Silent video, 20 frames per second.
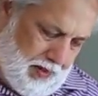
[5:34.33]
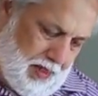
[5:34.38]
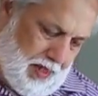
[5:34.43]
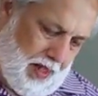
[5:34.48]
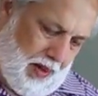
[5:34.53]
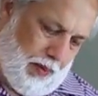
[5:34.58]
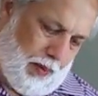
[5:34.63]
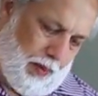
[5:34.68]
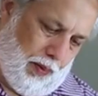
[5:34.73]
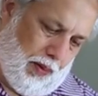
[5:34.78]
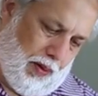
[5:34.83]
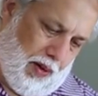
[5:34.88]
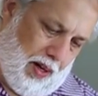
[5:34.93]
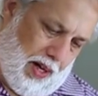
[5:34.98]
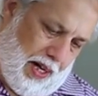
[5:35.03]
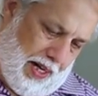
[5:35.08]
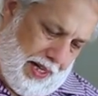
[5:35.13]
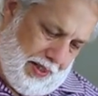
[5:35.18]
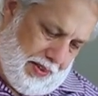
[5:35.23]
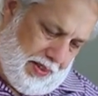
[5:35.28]
All
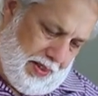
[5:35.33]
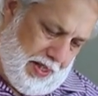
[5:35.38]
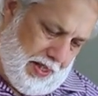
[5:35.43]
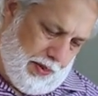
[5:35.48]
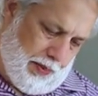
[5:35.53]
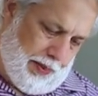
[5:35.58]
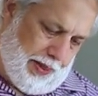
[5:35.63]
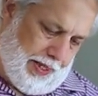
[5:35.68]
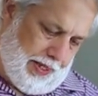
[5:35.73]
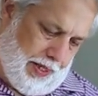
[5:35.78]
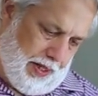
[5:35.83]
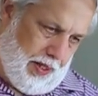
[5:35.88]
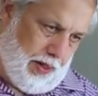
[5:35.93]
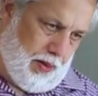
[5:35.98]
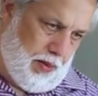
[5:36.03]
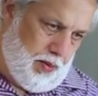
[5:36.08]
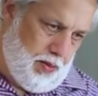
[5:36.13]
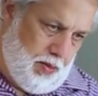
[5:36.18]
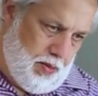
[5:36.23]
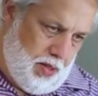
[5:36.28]
right, there we go.